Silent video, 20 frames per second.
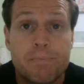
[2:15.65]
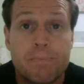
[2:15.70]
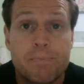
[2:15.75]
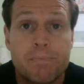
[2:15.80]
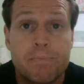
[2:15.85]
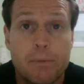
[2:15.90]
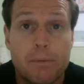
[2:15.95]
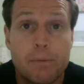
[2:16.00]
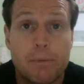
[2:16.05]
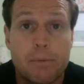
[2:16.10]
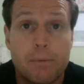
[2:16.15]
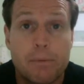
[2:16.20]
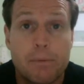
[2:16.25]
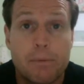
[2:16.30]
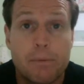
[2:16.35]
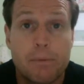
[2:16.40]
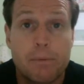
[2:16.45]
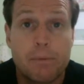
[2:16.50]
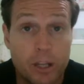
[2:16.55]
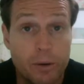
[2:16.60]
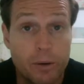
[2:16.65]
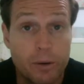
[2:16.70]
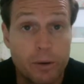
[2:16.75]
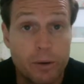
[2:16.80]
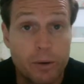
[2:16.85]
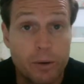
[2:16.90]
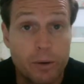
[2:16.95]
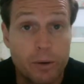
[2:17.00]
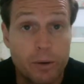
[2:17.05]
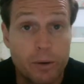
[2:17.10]
processors that I want to
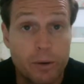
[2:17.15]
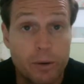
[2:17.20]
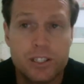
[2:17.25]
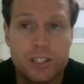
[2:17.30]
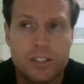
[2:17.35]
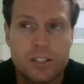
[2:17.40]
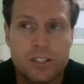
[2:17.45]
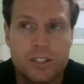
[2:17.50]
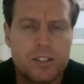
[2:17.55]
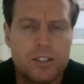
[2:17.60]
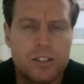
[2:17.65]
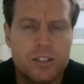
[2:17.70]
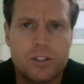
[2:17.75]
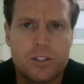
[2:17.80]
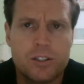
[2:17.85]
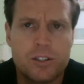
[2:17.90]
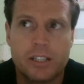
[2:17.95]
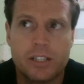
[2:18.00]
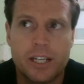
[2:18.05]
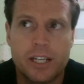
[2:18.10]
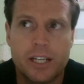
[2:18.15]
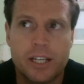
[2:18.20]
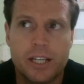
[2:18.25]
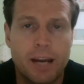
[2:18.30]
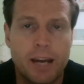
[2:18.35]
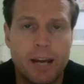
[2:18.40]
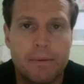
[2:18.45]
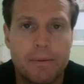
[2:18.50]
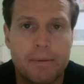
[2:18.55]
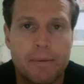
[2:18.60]
use, which is just usually an
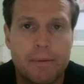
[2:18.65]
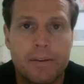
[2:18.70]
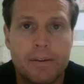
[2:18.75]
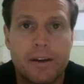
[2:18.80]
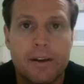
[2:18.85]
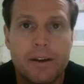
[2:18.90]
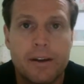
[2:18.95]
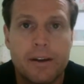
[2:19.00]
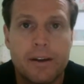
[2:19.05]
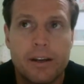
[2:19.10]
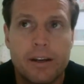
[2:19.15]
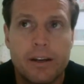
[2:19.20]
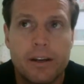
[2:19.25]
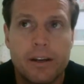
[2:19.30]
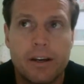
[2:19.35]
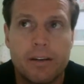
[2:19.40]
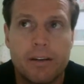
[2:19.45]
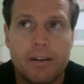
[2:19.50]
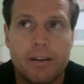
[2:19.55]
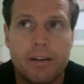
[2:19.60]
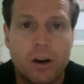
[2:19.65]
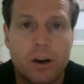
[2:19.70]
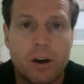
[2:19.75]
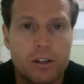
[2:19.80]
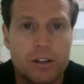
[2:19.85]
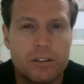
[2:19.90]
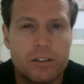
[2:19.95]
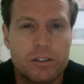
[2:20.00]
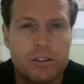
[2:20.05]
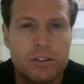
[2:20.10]
amp. Hot
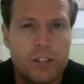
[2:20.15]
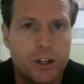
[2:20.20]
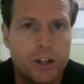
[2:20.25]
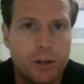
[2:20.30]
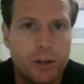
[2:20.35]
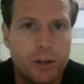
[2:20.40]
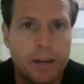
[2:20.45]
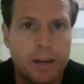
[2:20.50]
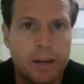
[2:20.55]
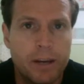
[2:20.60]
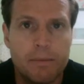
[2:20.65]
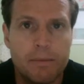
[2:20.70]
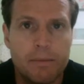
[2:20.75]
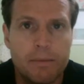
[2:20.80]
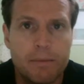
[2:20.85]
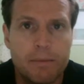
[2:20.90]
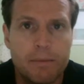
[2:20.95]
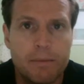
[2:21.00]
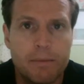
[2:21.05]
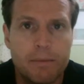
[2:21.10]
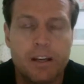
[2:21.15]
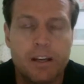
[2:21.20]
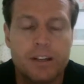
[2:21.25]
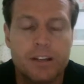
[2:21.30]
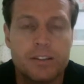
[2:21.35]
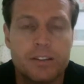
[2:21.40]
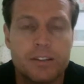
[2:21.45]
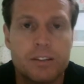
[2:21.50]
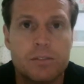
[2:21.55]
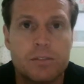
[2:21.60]
tube amp, one of those
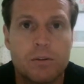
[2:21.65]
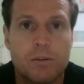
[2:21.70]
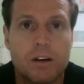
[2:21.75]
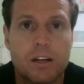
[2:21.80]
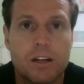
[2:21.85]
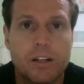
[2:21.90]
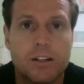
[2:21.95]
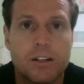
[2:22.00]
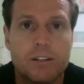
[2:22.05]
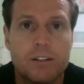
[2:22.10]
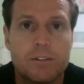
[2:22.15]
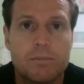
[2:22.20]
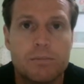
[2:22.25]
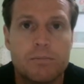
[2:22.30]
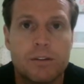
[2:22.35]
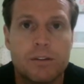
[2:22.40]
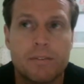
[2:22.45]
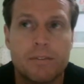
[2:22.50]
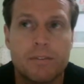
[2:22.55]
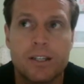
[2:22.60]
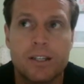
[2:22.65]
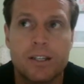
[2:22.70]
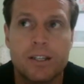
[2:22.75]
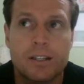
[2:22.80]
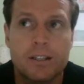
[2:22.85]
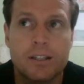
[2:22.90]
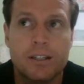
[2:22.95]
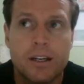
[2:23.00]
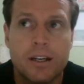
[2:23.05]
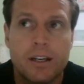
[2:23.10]
is what I use, probably
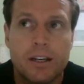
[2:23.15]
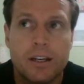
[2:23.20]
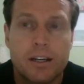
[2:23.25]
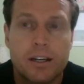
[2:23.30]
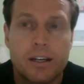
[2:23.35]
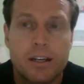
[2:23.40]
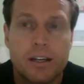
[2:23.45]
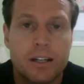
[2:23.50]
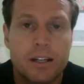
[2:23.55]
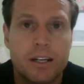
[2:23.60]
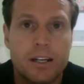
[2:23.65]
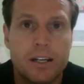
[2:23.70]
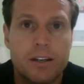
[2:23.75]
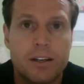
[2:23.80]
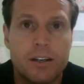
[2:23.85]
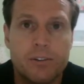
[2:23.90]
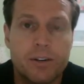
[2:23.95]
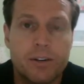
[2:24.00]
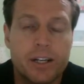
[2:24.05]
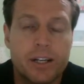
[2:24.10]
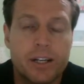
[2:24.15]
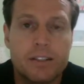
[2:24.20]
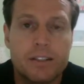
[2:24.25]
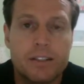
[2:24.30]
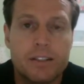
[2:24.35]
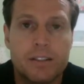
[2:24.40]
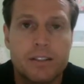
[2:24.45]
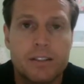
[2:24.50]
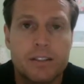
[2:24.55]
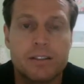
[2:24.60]
clean, direct,
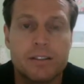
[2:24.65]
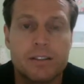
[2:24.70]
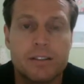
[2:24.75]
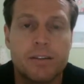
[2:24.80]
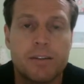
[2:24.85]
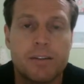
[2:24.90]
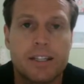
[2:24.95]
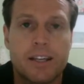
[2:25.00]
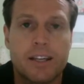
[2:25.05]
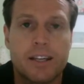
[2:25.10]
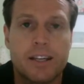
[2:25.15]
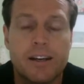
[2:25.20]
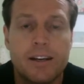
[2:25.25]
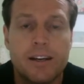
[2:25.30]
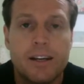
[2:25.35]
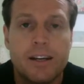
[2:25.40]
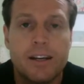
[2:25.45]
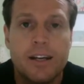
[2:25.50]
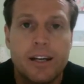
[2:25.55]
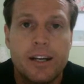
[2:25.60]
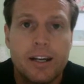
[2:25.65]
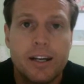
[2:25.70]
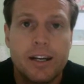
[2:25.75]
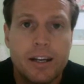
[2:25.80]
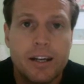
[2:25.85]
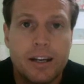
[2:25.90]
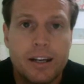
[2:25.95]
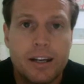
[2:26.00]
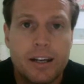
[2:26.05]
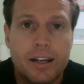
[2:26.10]
something like that.
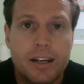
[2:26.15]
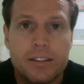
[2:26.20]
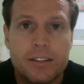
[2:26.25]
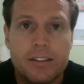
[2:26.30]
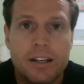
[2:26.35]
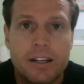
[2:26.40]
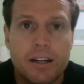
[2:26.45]
And